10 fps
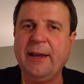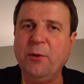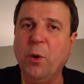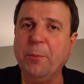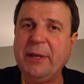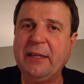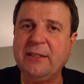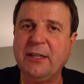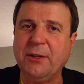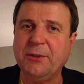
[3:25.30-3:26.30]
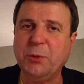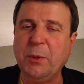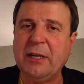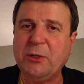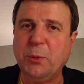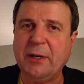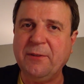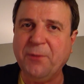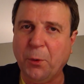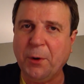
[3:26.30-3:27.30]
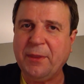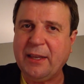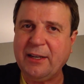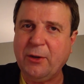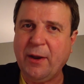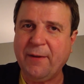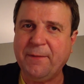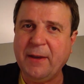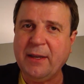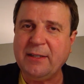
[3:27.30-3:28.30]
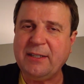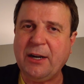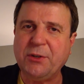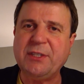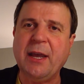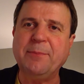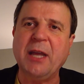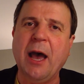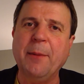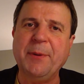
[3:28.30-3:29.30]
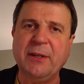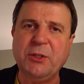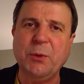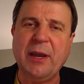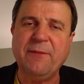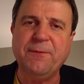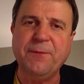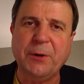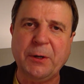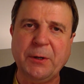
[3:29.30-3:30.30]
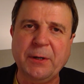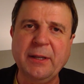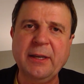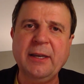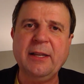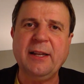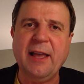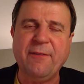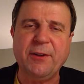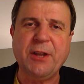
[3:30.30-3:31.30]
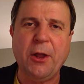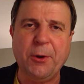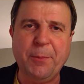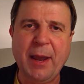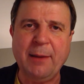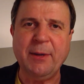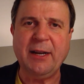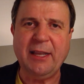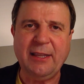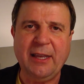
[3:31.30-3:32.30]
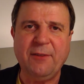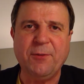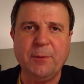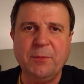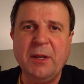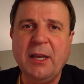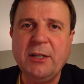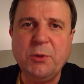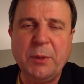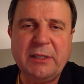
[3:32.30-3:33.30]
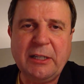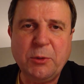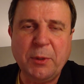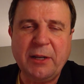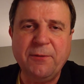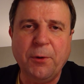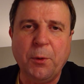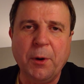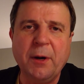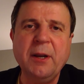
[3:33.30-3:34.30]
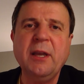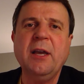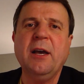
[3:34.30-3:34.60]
it won't be until 2024 that you have stair-stepped up into a full level dollar payment, and then from 2024